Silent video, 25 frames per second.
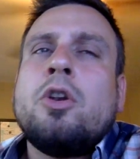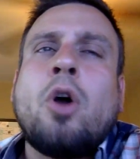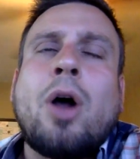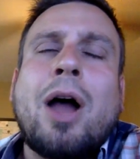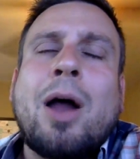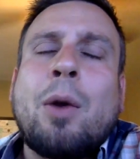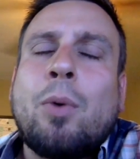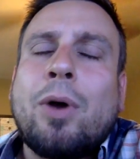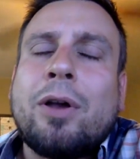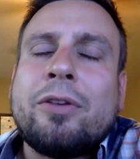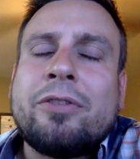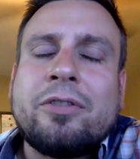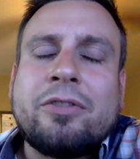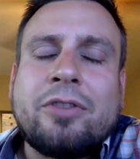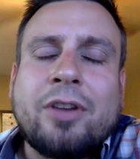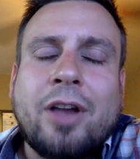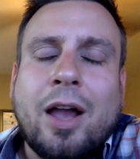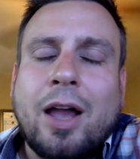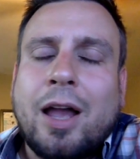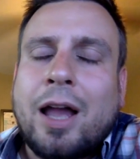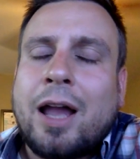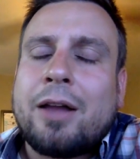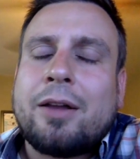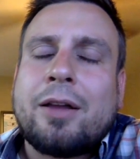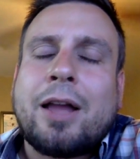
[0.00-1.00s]
No, I wasn't.
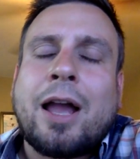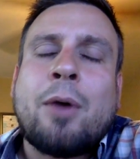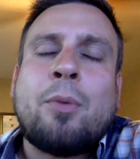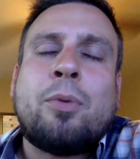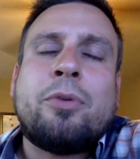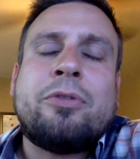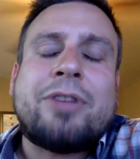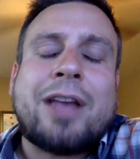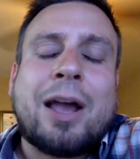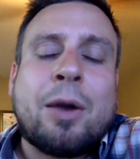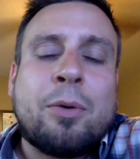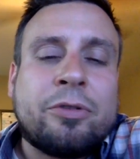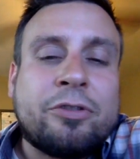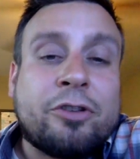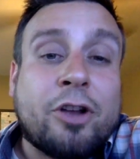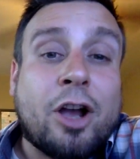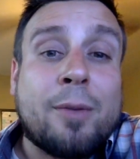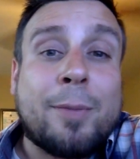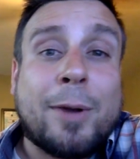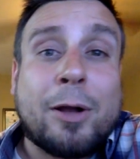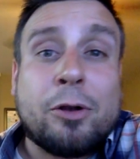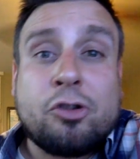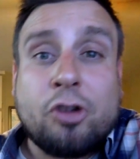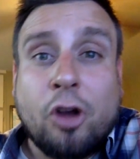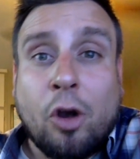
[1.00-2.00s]
I was talking
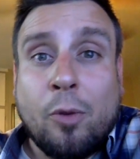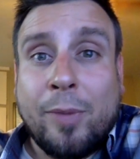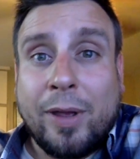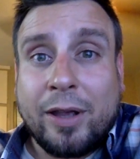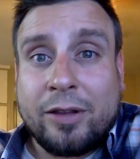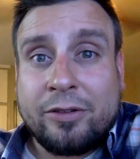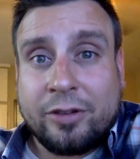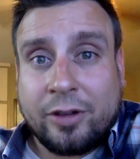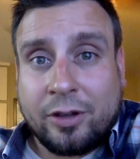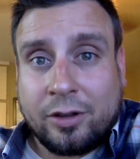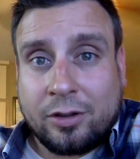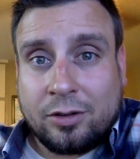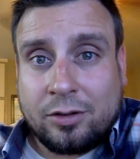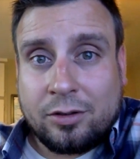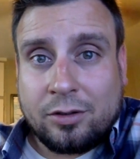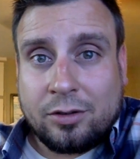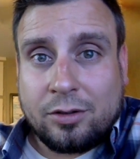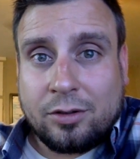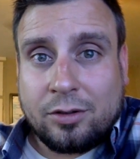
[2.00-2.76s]
about Joe Mixon.